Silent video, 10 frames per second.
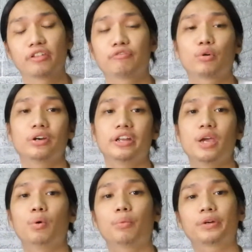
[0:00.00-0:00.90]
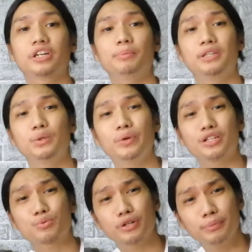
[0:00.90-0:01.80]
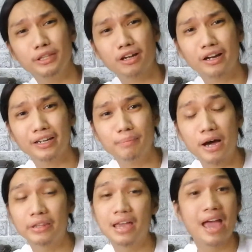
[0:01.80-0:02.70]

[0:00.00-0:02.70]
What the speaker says: And for today, what we're going to be doing is we're going to be talking about